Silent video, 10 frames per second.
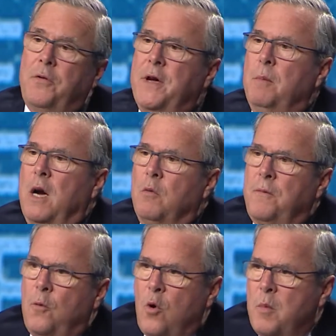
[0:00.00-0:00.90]
thing about
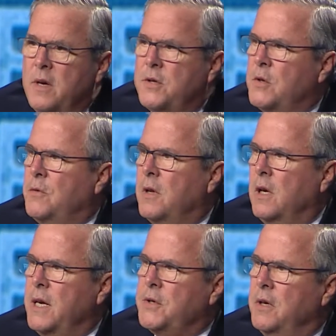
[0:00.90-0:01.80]
reform, and this is the
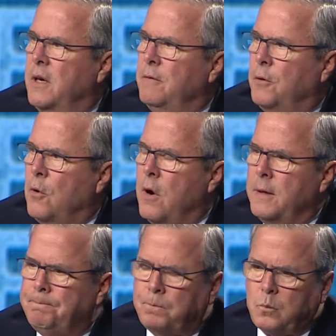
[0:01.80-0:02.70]
lesson in
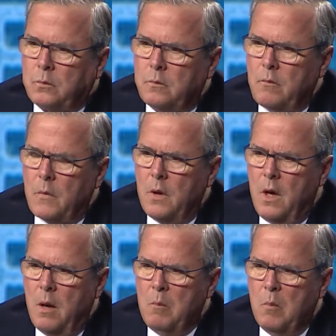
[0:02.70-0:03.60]
Florida
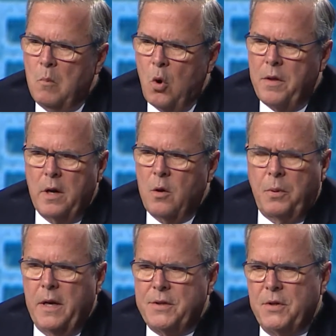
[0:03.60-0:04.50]
more than other
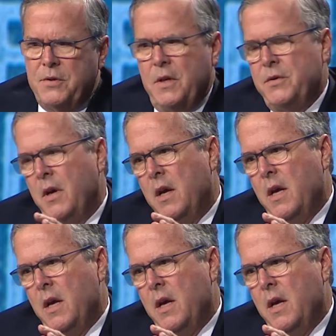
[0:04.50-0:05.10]
places, is